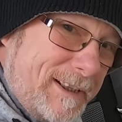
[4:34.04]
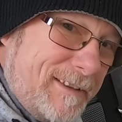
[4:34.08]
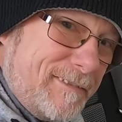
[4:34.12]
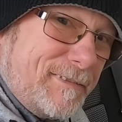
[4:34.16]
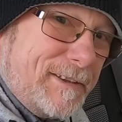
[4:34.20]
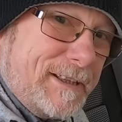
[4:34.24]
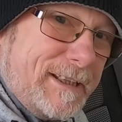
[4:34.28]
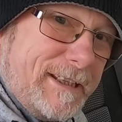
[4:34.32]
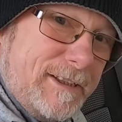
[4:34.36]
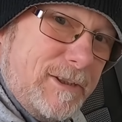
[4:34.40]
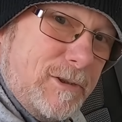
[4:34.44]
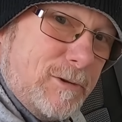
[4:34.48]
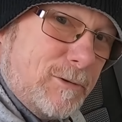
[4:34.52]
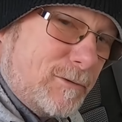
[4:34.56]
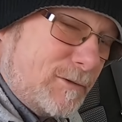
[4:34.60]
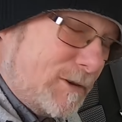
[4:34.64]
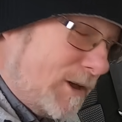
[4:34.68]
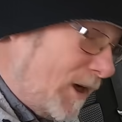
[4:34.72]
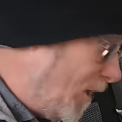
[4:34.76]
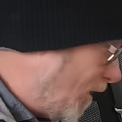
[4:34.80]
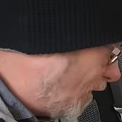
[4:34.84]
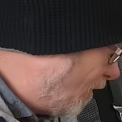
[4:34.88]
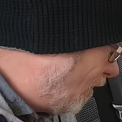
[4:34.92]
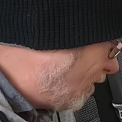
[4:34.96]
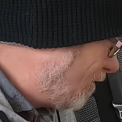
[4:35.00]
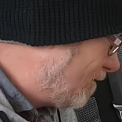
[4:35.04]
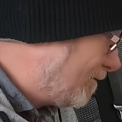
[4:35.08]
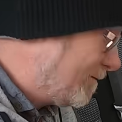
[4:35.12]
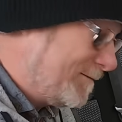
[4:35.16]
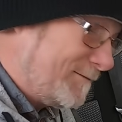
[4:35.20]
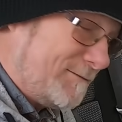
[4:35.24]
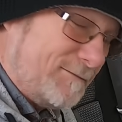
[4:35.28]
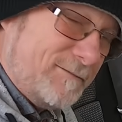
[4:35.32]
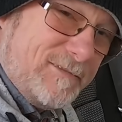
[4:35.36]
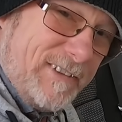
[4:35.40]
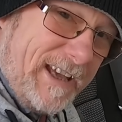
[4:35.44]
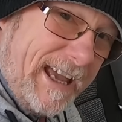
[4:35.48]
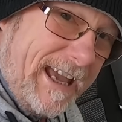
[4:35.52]
anything in your car,
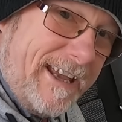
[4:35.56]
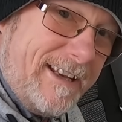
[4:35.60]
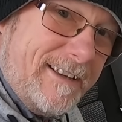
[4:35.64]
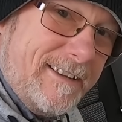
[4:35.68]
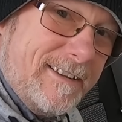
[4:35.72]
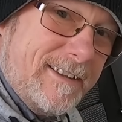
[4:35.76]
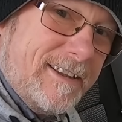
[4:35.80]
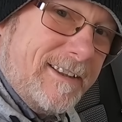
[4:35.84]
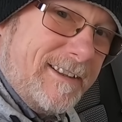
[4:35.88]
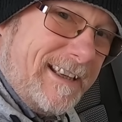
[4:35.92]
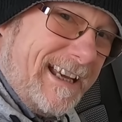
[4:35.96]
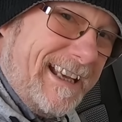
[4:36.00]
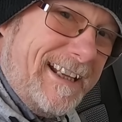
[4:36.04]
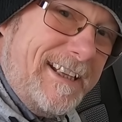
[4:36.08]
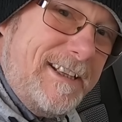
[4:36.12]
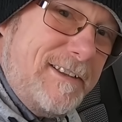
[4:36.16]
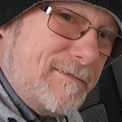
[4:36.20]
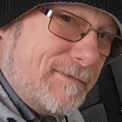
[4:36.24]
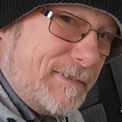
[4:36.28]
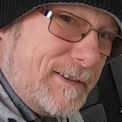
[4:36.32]
van, any